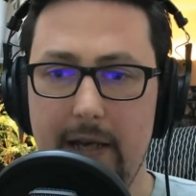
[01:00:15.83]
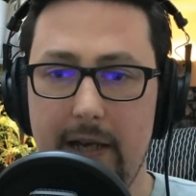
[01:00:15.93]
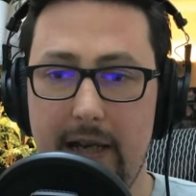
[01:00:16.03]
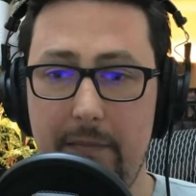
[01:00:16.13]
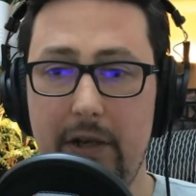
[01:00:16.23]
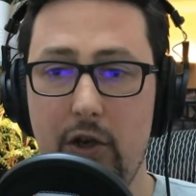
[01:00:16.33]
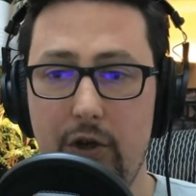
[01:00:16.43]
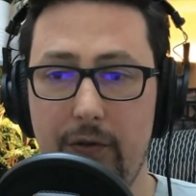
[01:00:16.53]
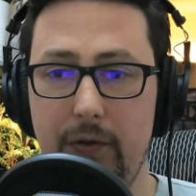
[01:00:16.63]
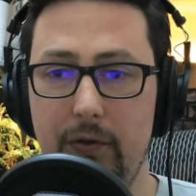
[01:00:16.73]
Let me know your
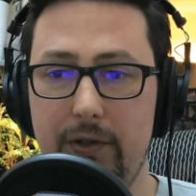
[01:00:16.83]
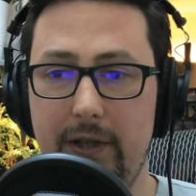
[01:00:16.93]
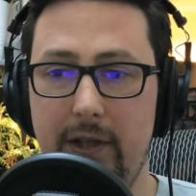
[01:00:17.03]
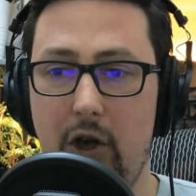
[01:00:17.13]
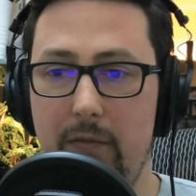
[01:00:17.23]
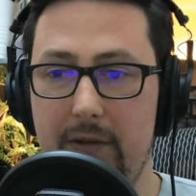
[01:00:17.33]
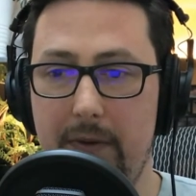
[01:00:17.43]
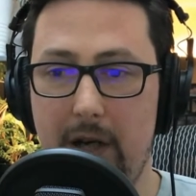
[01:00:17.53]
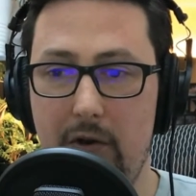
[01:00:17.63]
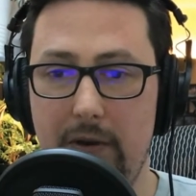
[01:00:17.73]
thoughts in the comments
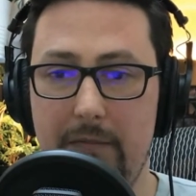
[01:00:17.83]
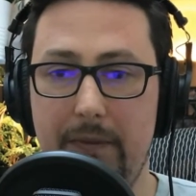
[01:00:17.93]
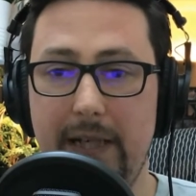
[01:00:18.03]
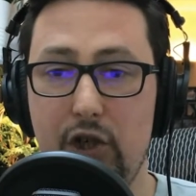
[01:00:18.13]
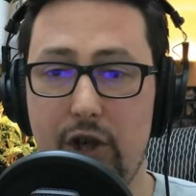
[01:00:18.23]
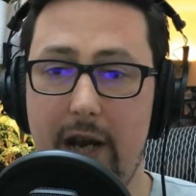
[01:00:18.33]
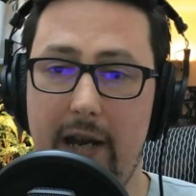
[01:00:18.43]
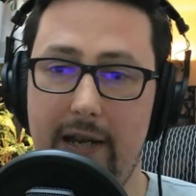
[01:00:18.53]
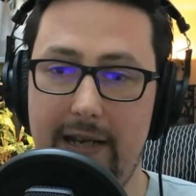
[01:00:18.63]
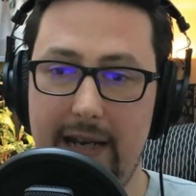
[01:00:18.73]
below, and please
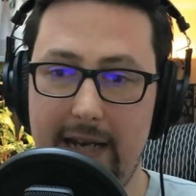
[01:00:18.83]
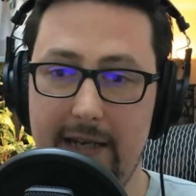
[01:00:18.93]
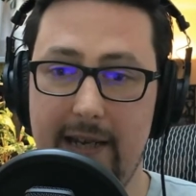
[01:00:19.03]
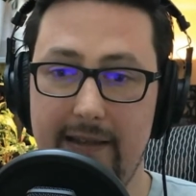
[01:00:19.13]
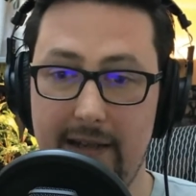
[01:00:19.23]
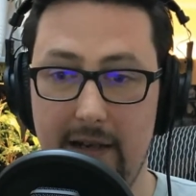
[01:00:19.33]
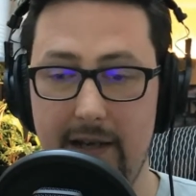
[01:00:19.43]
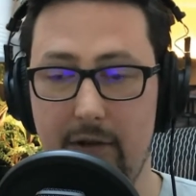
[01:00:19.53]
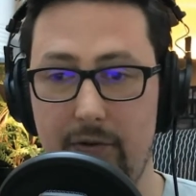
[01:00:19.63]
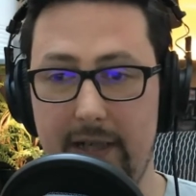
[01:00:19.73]
share and hit the
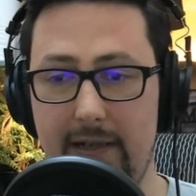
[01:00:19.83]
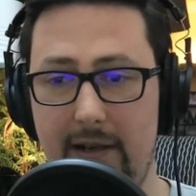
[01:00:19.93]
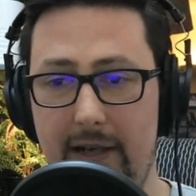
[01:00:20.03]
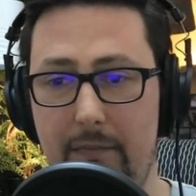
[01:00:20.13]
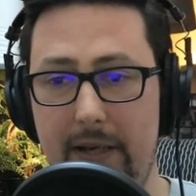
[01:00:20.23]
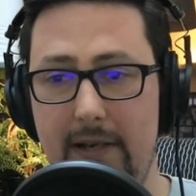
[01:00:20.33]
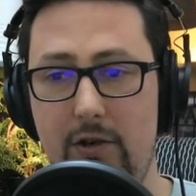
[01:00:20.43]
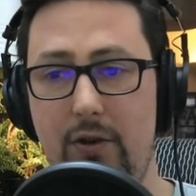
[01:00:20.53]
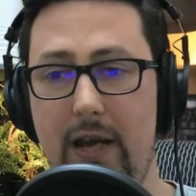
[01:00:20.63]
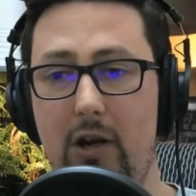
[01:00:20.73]
like or dislike button
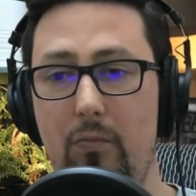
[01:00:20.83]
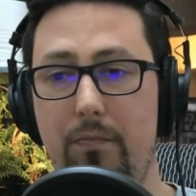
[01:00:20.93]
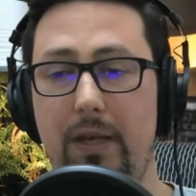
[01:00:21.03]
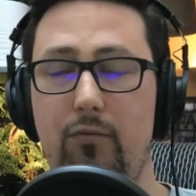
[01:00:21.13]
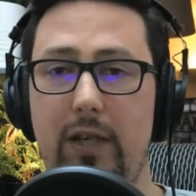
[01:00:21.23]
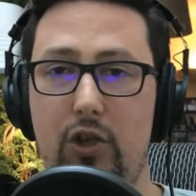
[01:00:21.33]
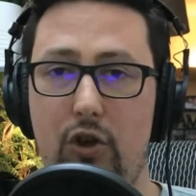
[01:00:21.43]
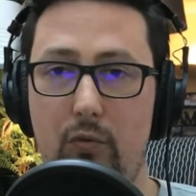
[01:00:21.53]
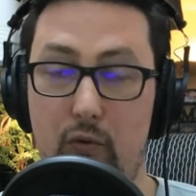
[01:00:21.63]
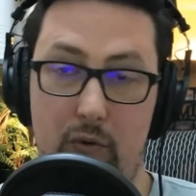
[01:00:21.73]
to help me reach,
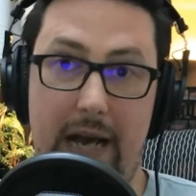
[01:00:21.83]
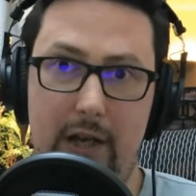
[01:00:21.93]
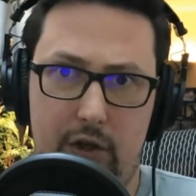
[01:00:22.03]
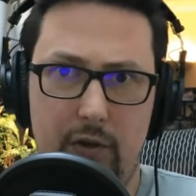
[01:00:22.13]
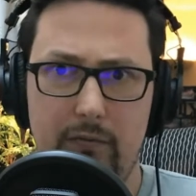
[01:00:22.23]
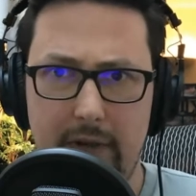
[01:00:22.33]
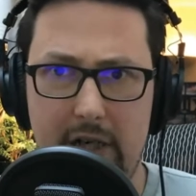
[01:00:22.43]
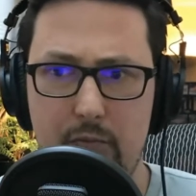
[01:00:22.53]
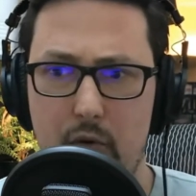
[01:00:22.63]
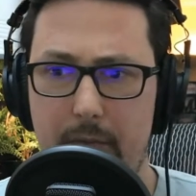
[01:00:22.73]
or us
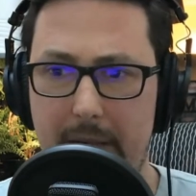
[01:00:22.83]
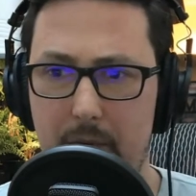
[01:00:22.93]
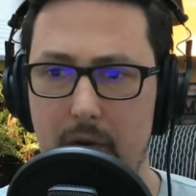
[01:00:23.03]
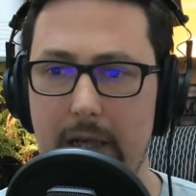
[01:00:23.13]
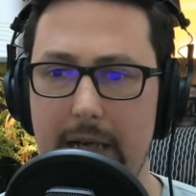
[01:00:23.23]
reach more people.